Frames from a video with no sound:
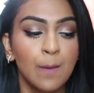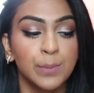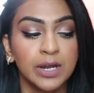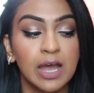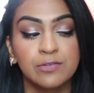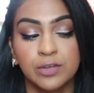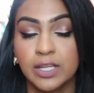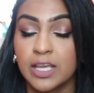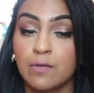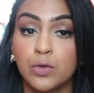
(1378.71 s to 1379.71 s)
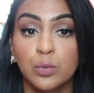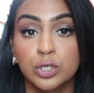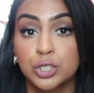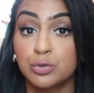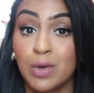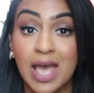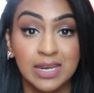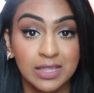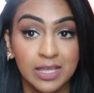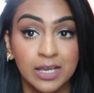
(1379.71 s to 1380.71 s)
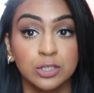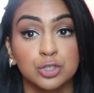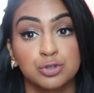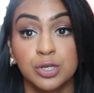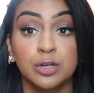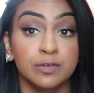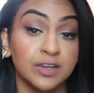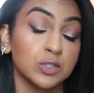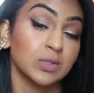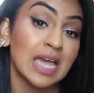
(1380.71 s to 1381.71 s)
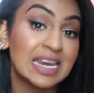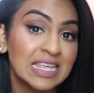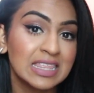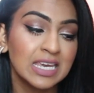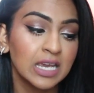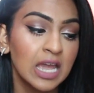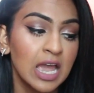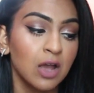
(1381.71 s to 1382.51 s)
But I feel like if you were to do anything and to treat your face with anything,